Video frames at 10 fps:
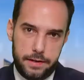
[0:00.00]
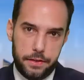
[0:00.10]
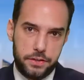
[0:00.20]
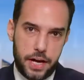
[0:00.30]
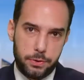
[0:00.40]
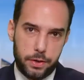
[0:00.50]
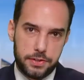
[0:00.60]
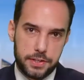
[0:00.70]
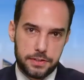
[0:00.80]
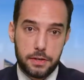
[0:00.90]
Now, the January
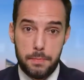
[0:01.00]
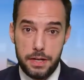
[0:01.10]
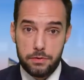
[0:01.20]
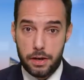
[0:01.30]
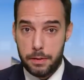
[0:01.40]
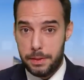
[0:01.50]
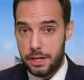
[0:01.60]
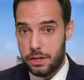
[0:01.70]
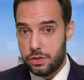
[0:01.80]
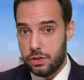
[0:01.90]
6th committee's
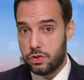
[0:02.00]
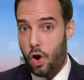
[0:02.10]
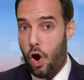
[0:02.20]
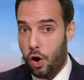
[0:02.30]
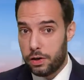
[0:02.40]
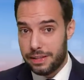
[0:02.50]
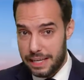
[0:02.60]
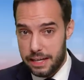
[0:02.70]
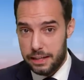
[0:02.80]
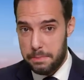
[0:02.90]
recommendations aren't
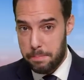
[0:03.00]
legally